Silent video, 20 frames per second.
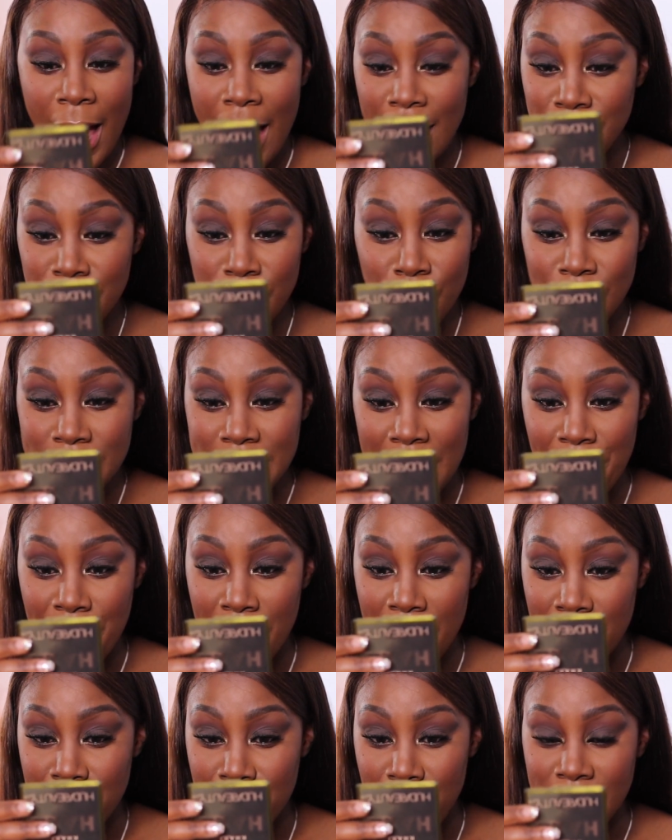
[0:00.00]
I don't know what's
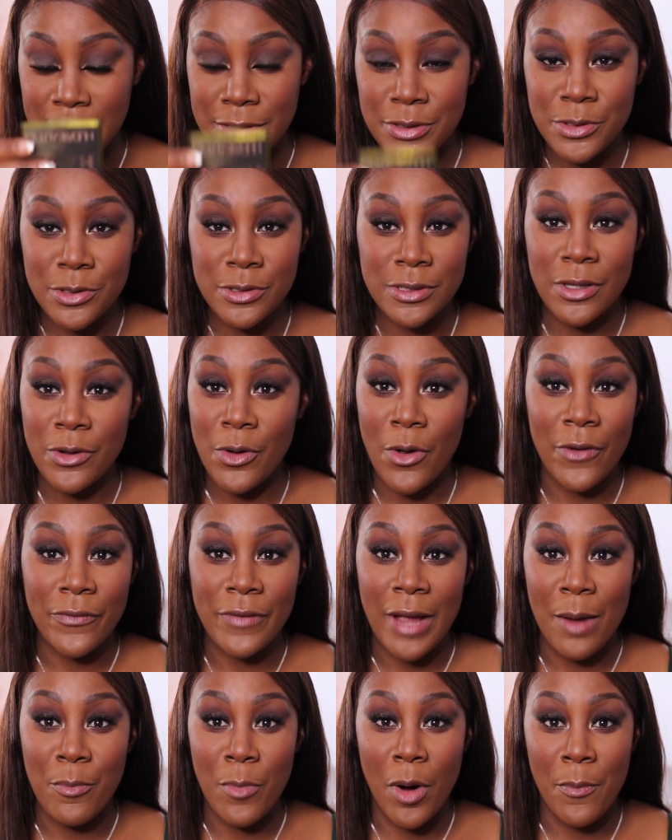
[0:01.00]
happened, but as soon as I got off
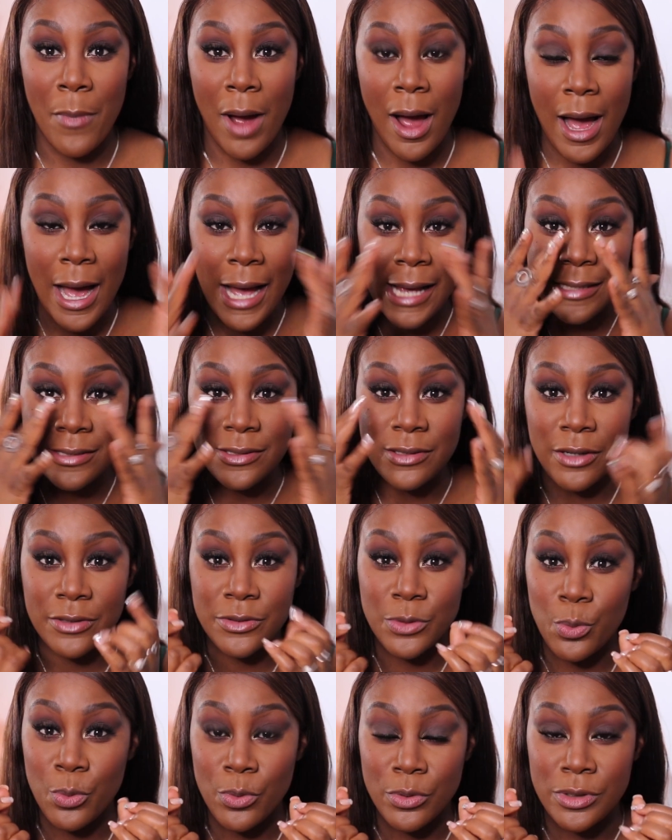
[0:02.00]
camera, my eyes
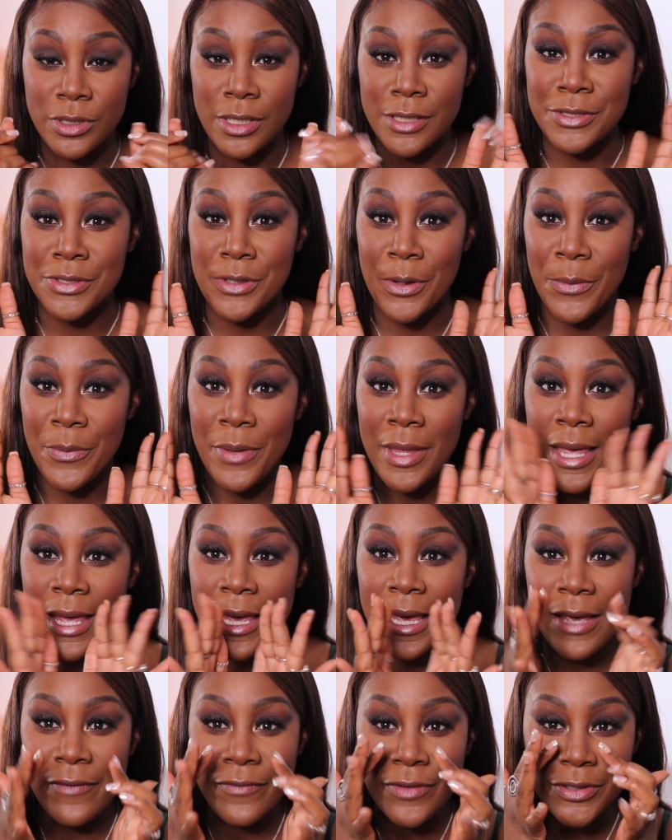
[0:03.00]
started to water. So
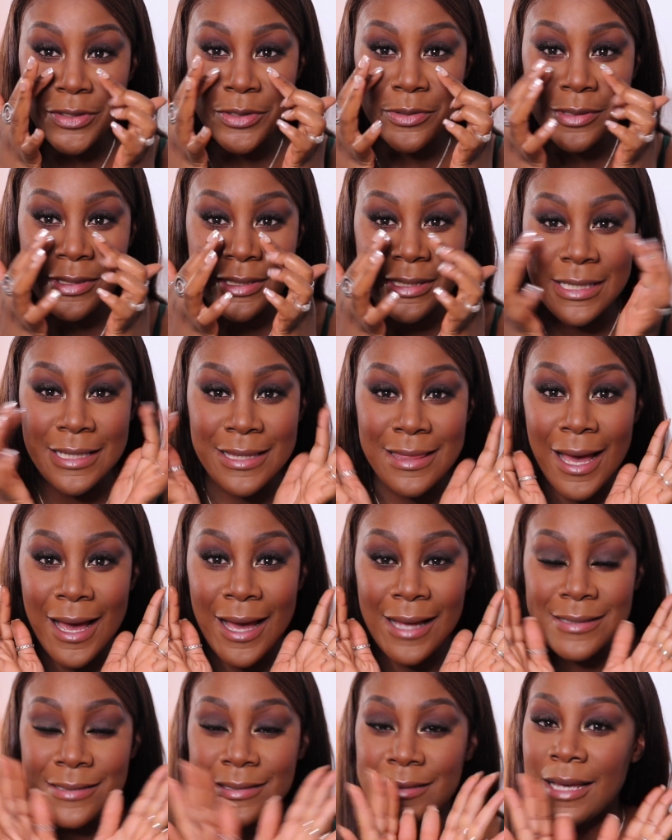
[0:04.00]
if you do see
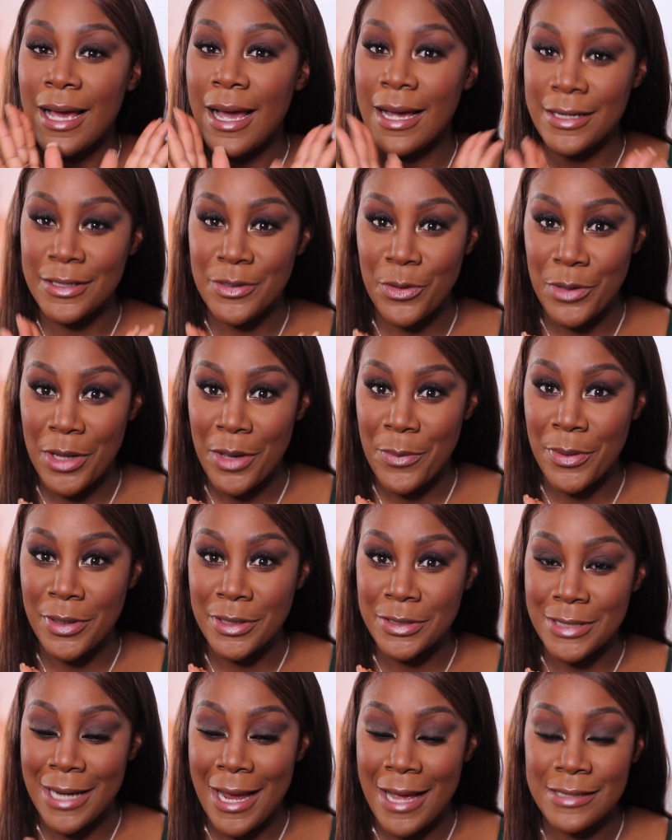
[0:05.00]
that, I can only
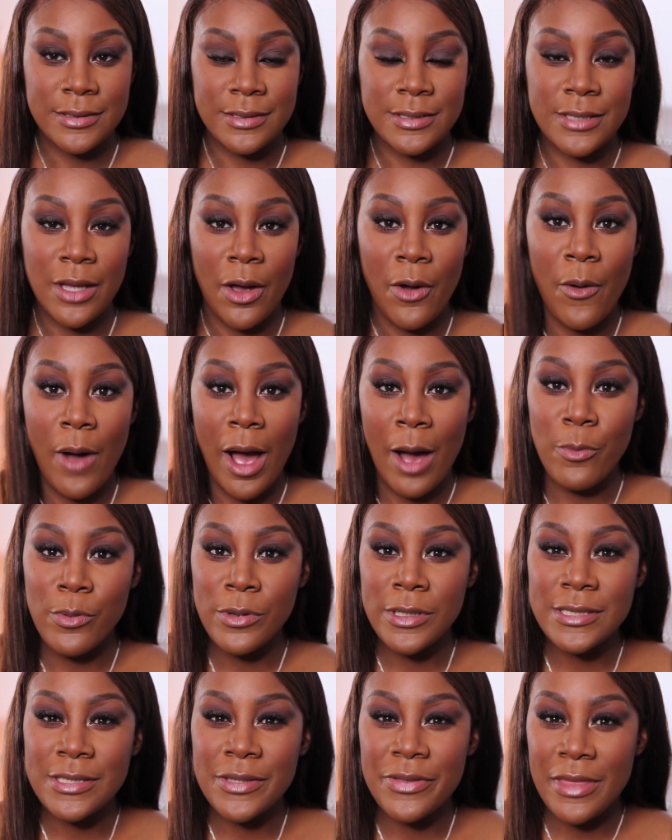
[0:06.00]
apologize. So I
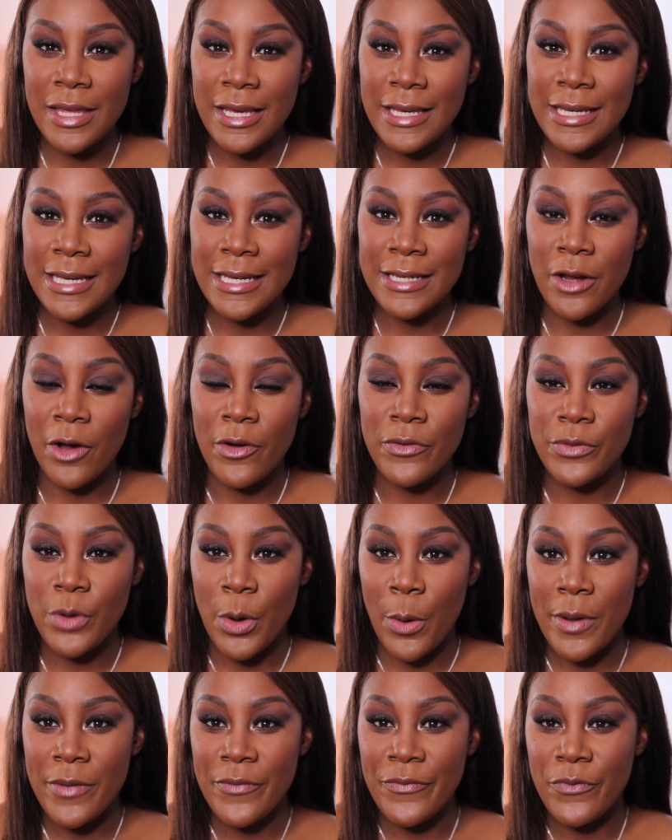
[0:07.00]
was thinking of
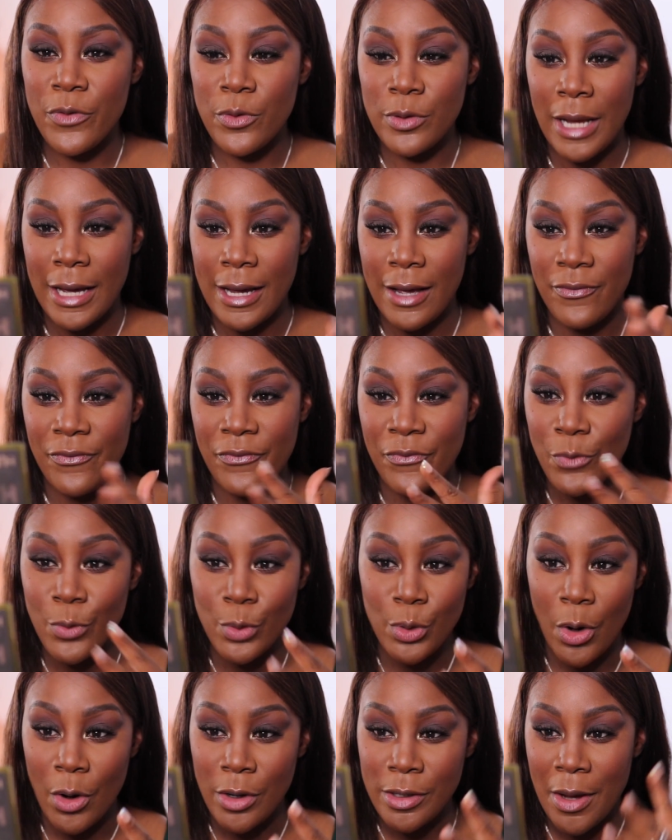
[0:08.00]
going for like a
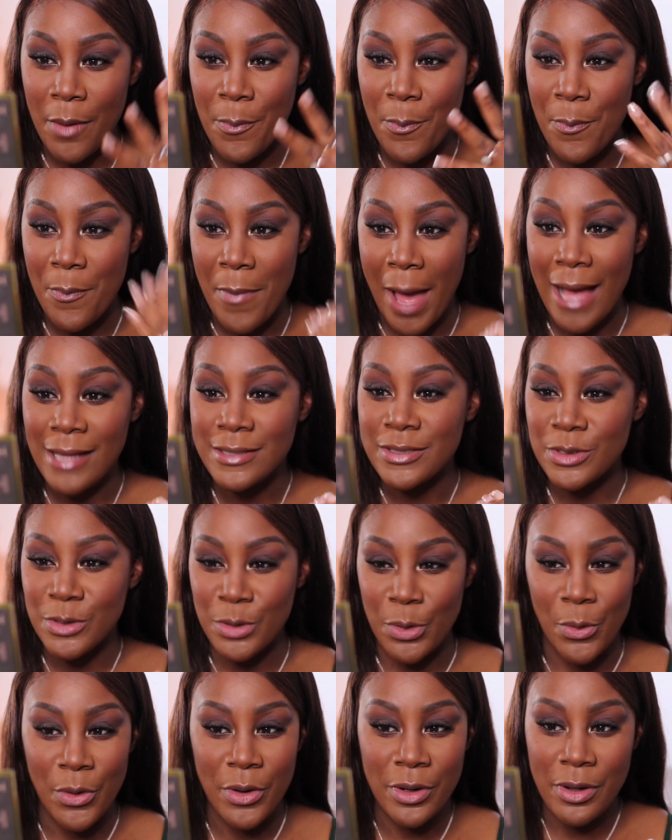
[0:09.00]
full-on matte
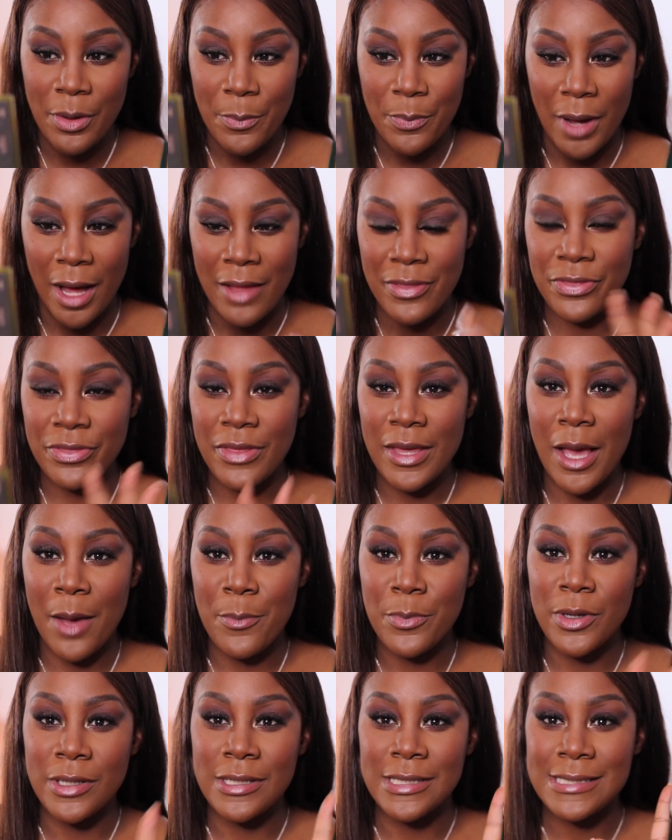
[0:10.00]
look, but I think
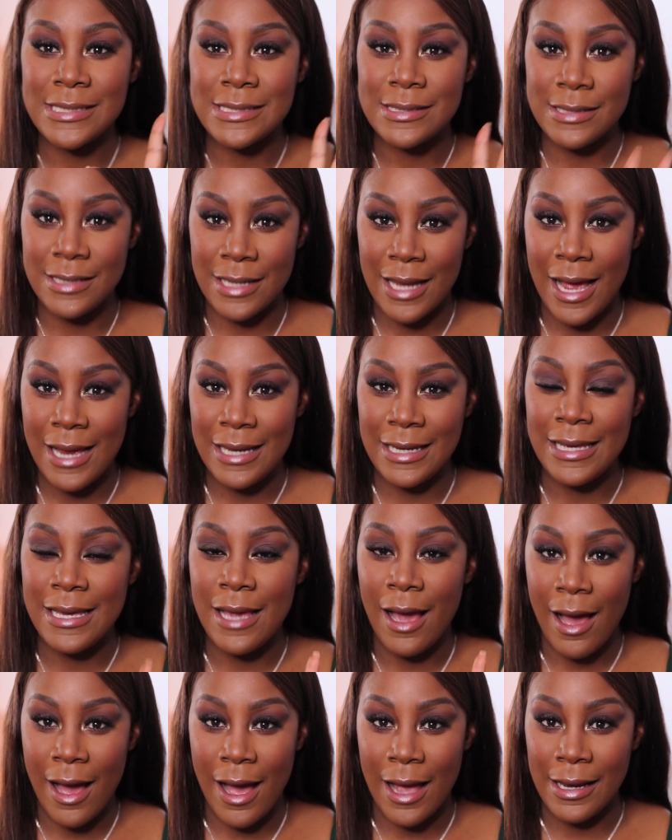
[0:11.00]
I'm going to slightly
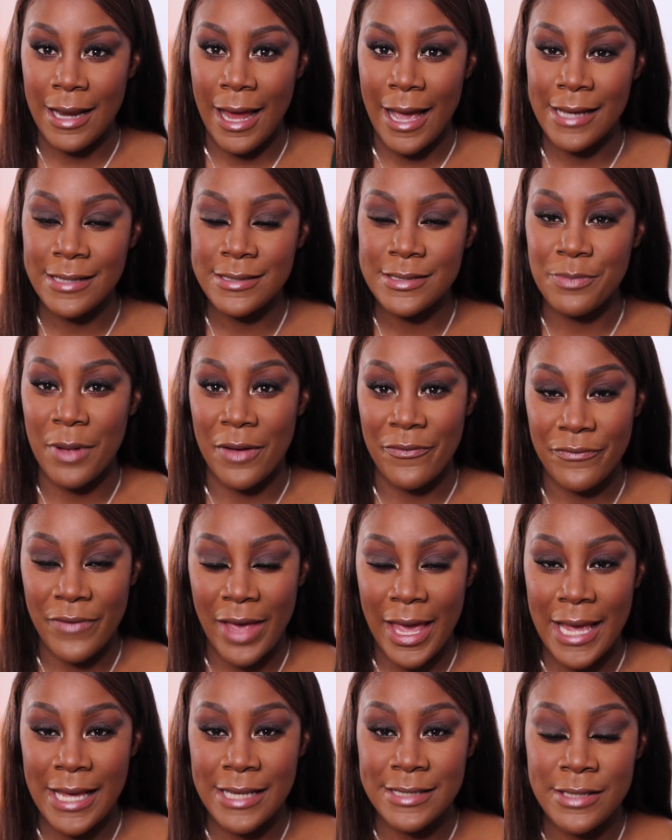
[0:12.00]
highlight my
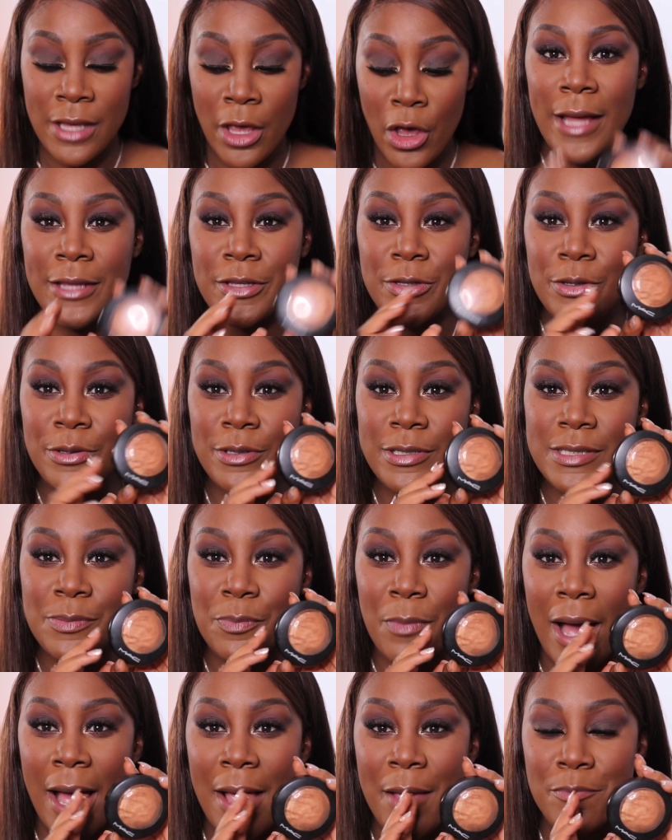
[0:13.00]
face and use
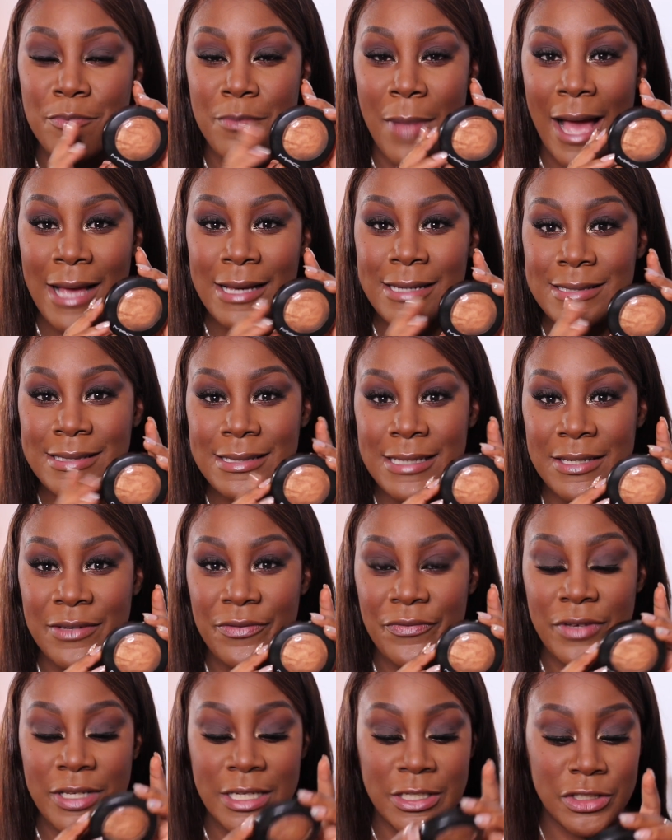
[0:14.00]
my MAC Skin
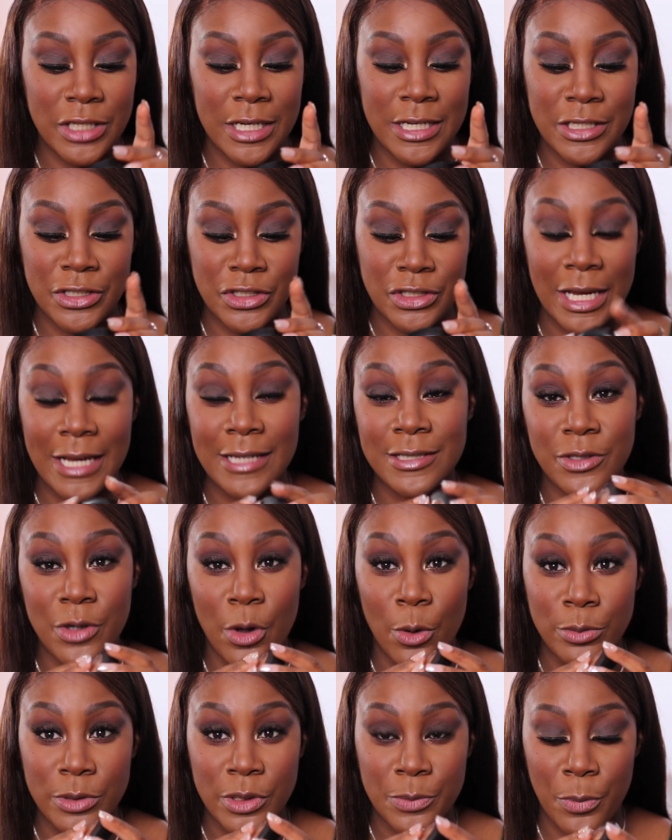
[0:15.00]
Finish in the shade
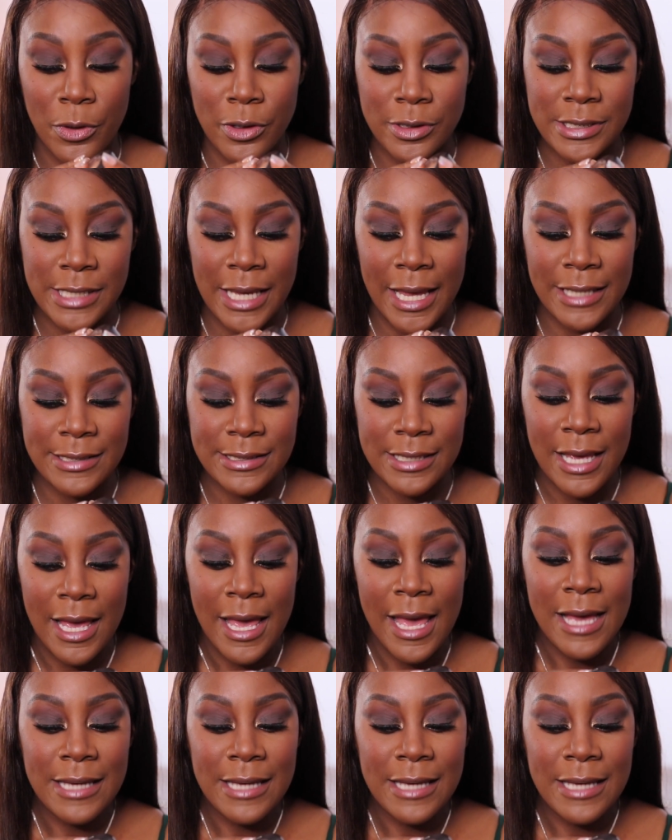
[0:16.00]
Gold Deposit.